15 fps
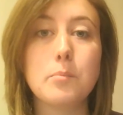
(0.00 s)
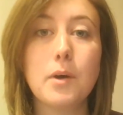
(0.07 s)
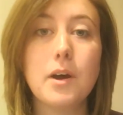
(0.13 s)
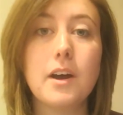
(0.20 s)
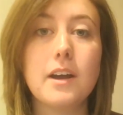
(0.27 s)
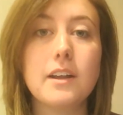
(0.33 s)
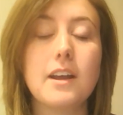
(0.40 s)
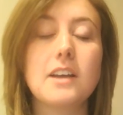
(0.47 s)

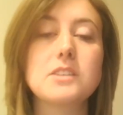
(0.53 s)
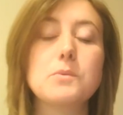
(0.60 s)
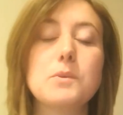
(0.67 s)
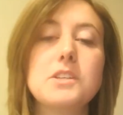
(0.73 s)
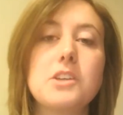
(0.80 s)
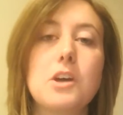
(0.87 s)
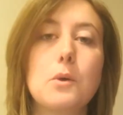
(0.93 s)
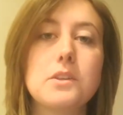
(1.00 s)
but as we
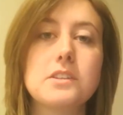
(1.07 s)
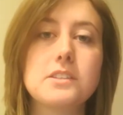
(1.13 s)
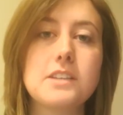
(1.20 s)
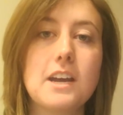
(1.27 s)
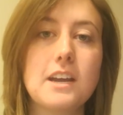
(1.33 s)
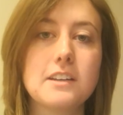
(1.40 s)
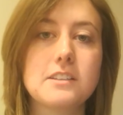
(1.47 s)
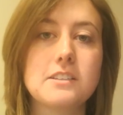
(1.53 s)
saw with the
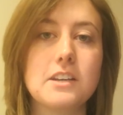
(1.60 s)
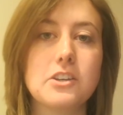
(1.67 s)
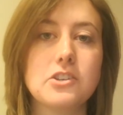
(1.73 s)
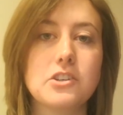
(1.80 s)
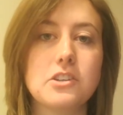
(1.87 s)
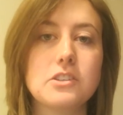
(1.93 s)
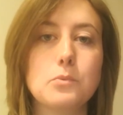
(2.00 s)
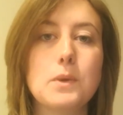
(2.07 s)
static
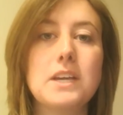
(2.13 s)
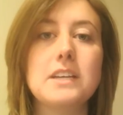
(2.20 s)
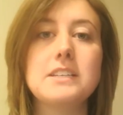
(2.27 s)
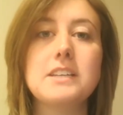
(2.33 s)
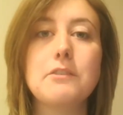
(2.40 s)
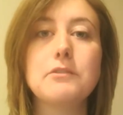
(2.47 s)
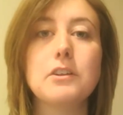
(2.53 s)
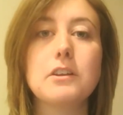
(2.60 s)
stations, we can
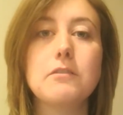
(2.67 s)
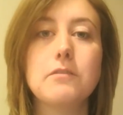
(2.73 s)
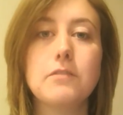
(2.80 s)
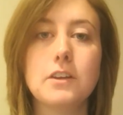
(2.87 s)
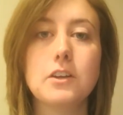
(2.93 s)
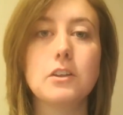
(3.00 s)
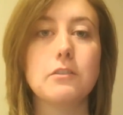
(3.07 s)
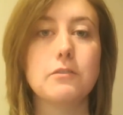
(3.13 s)
definitely
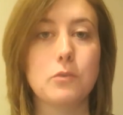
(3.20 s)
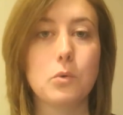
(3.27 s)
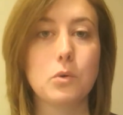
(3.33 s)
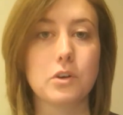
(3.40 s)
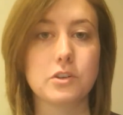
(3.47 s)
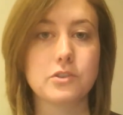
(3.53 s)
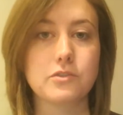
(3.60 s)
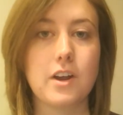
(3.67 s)
feel a
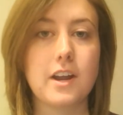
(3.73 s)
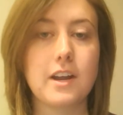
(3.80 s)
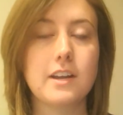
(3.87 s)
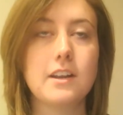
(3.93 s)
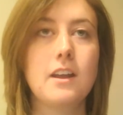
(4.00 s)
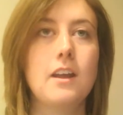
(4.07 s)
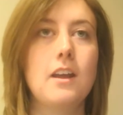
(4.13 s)
force, right?